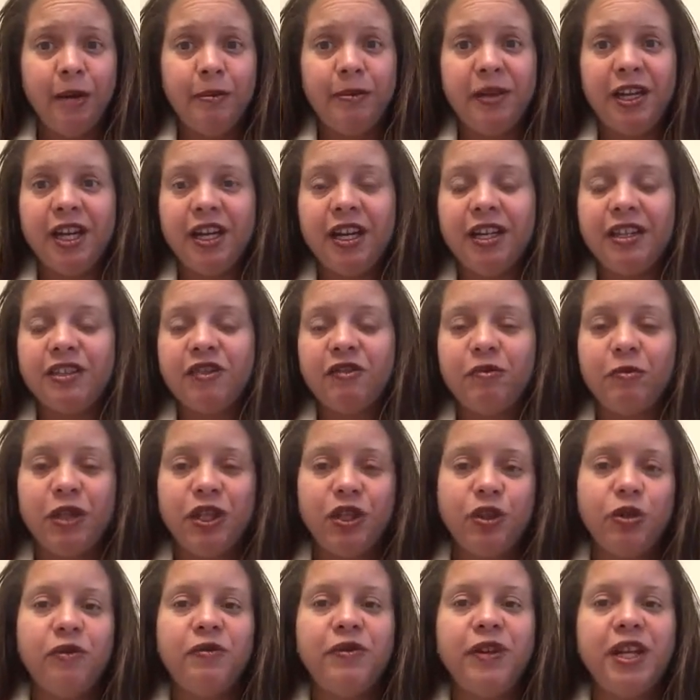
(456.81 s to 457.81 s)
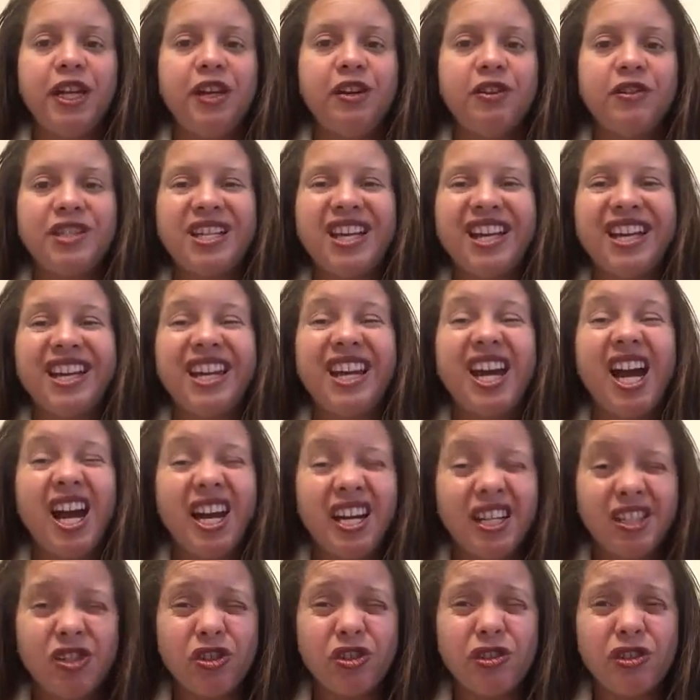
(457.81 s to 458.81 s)
Because of me doing videos, I get
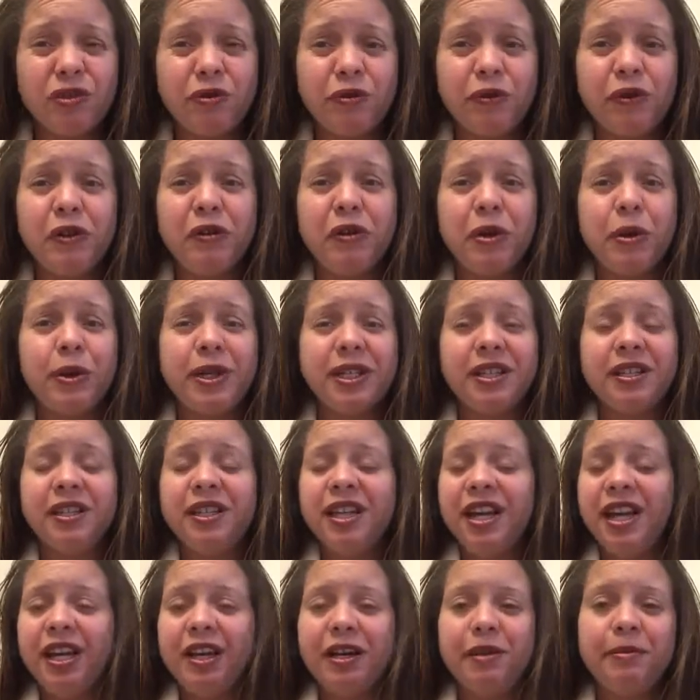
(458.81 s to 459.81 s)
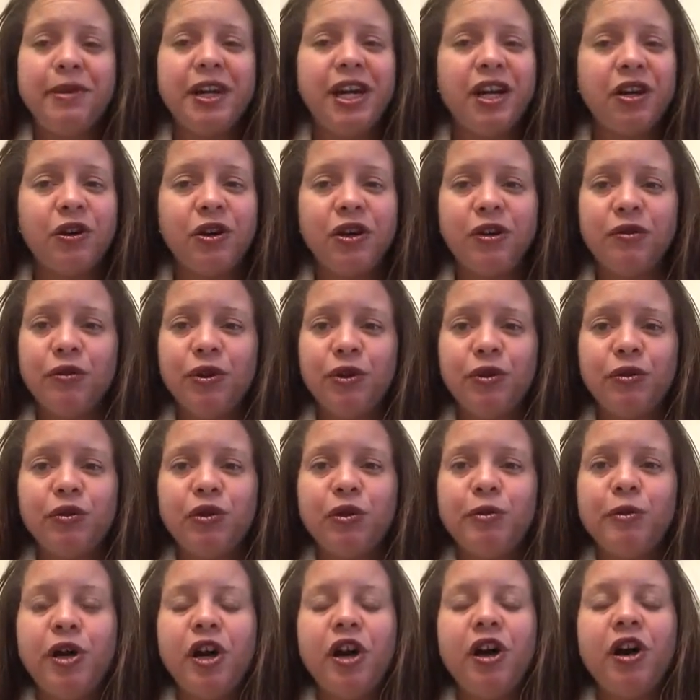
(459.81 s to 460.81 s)
hundreds of friend requests a day and I'm not going to root
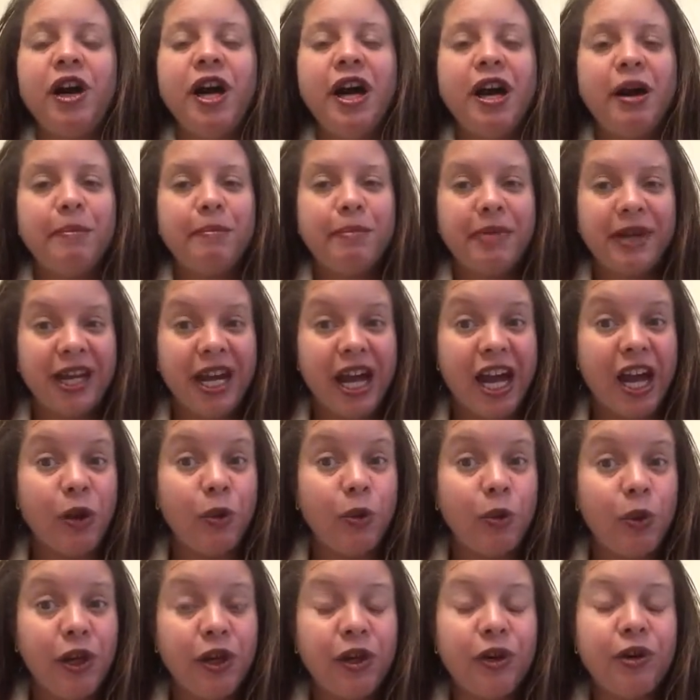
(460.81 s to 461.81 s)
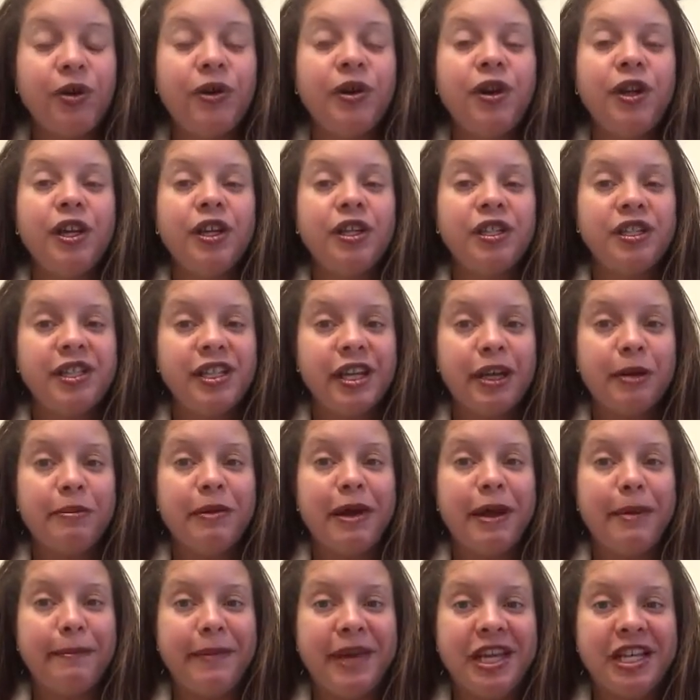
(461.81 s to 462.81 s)
through them all, but I will check
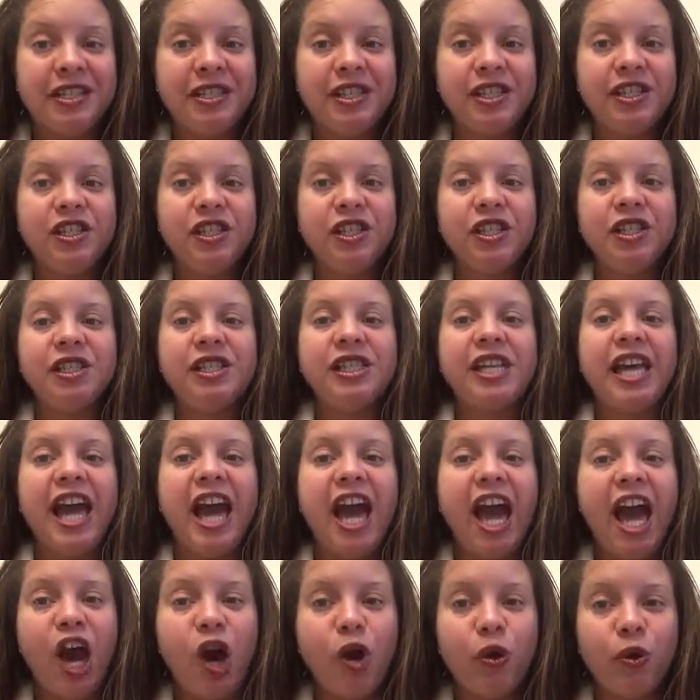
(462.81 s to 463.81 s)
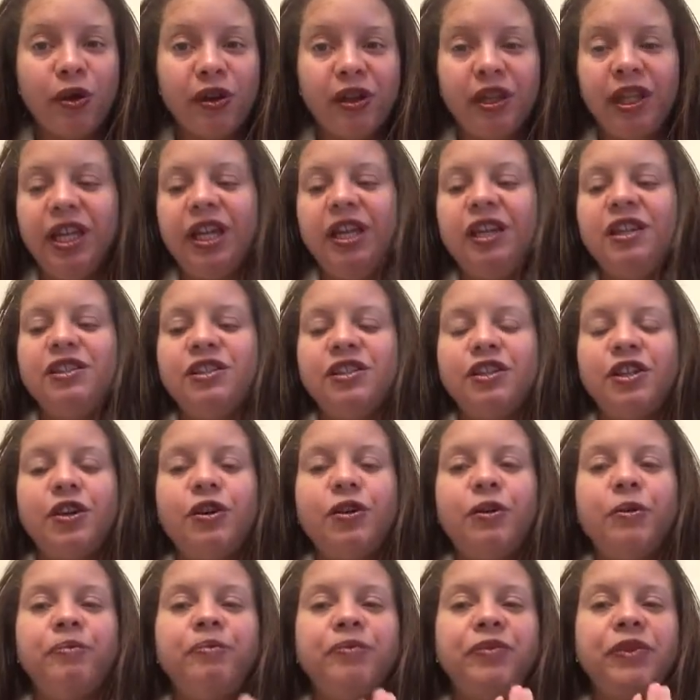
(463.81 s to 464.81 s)
my messages hourly.
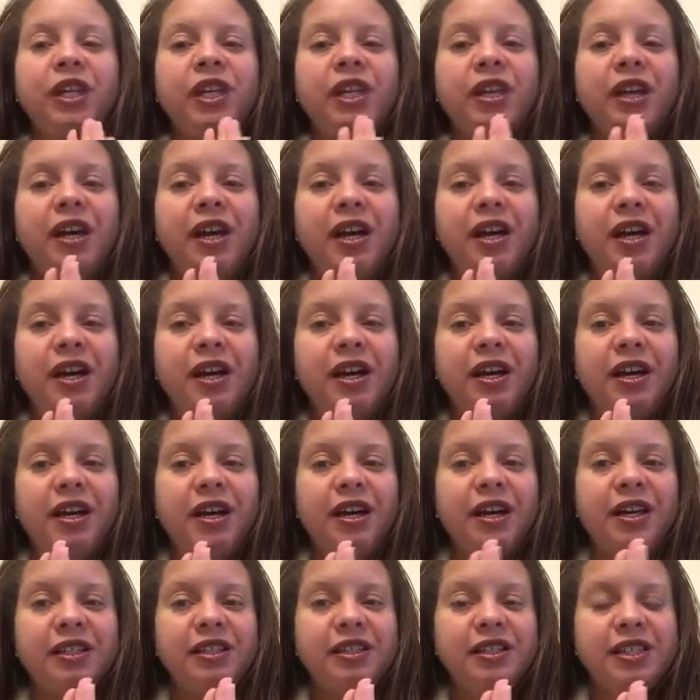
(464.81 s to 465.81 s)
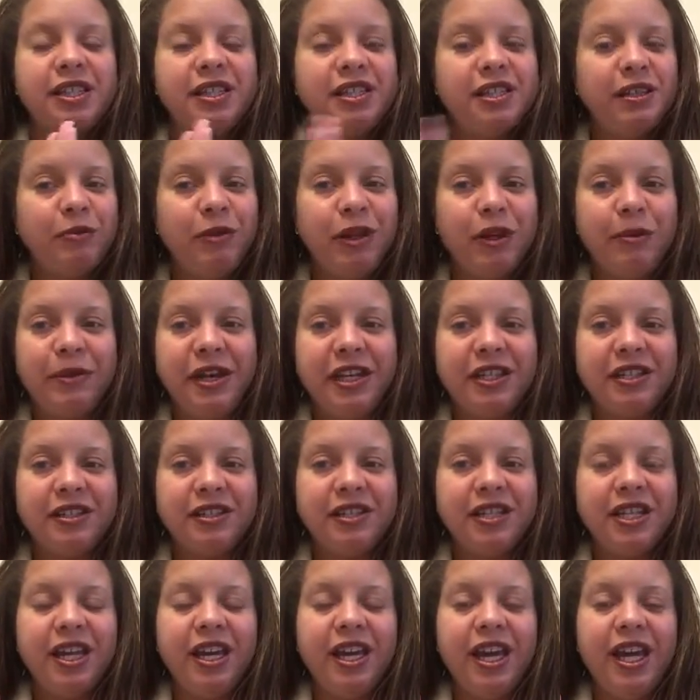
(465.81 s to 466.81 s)
So uh, just send me a
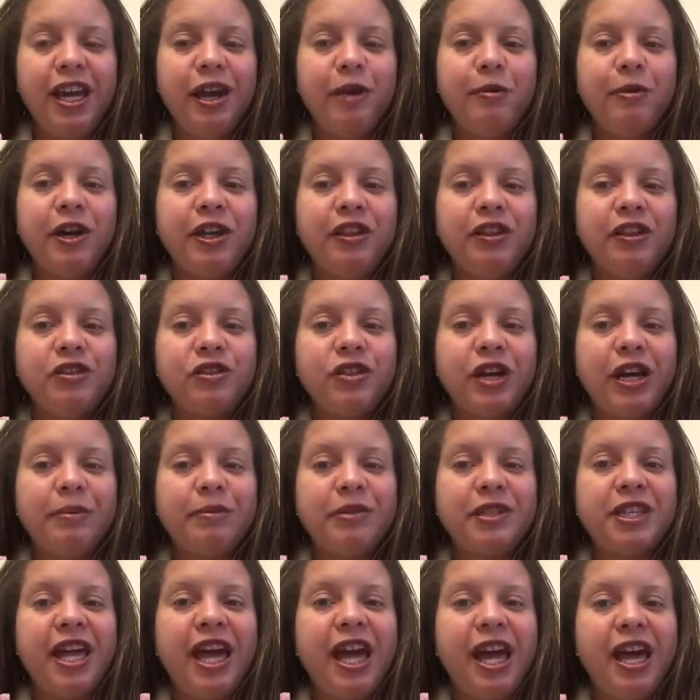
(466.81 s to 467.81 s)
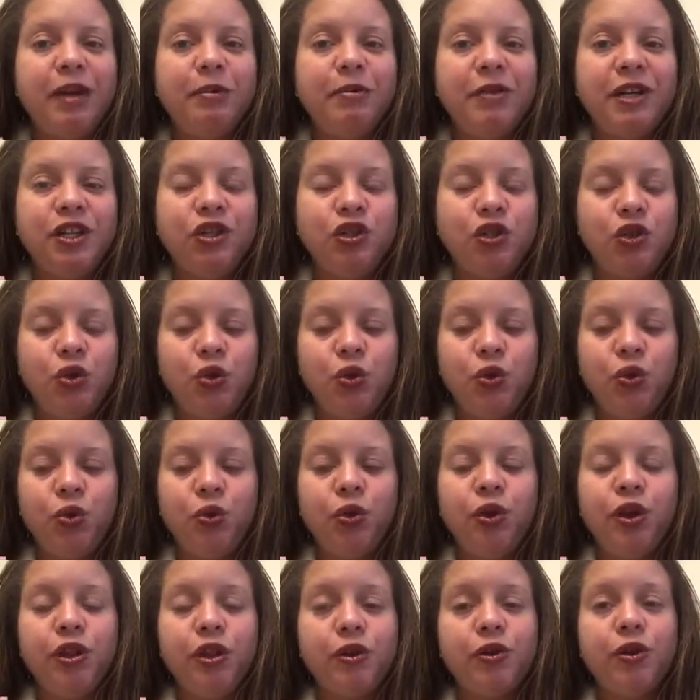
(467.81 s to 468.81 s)
message saying, hey, I bought the drops, add me
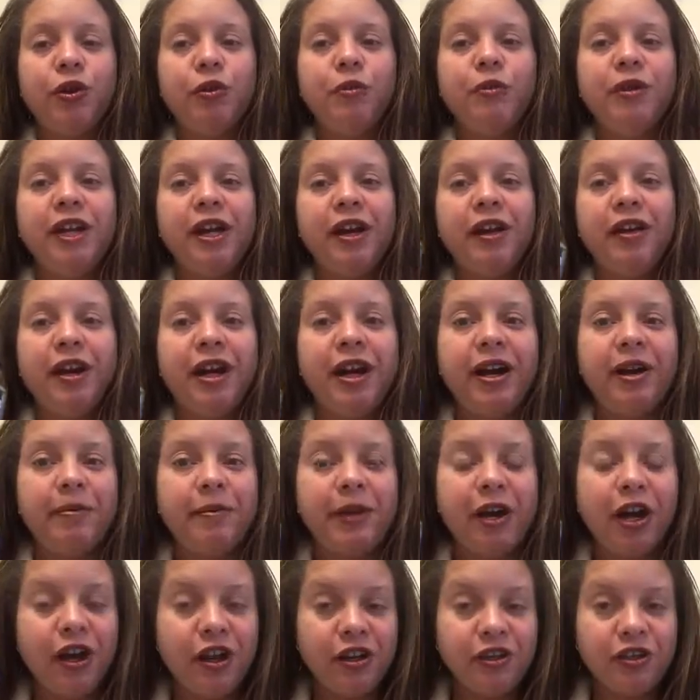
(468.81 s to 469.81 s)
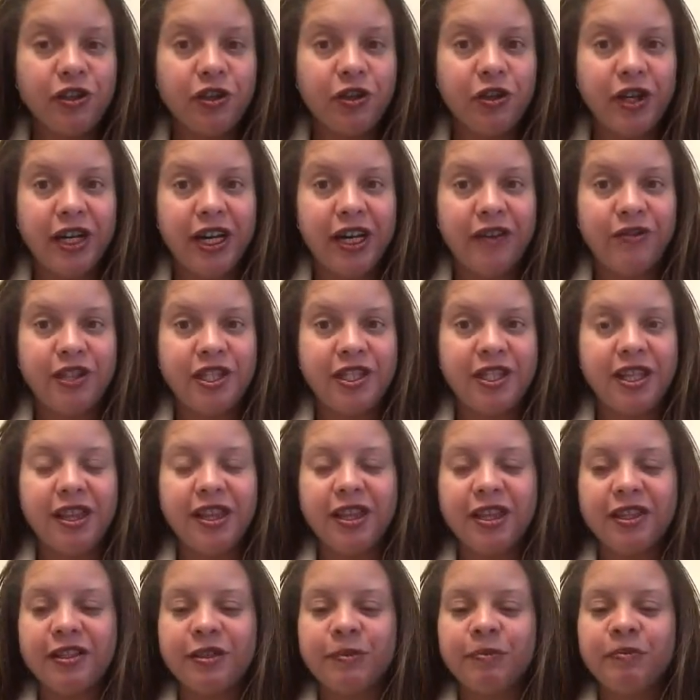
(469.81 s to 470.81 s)
to the group. Now, I'm also going to have to say
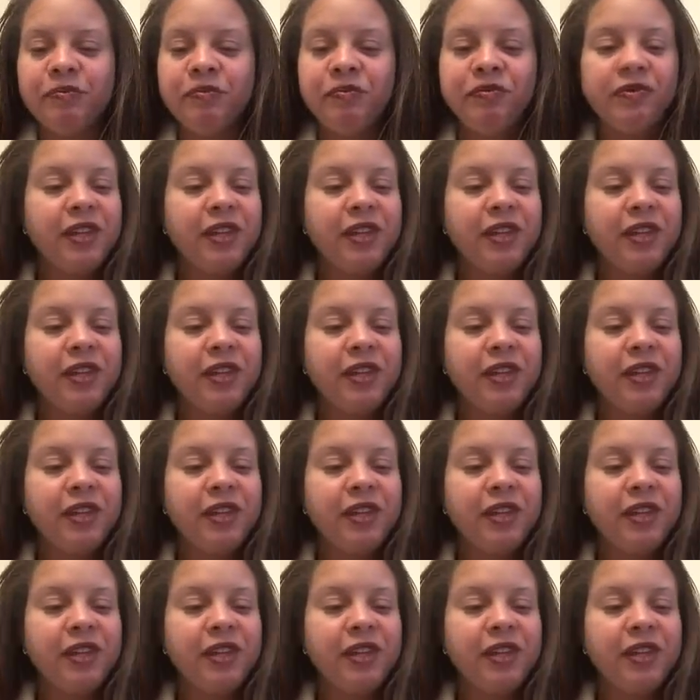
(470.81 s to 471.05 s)
this.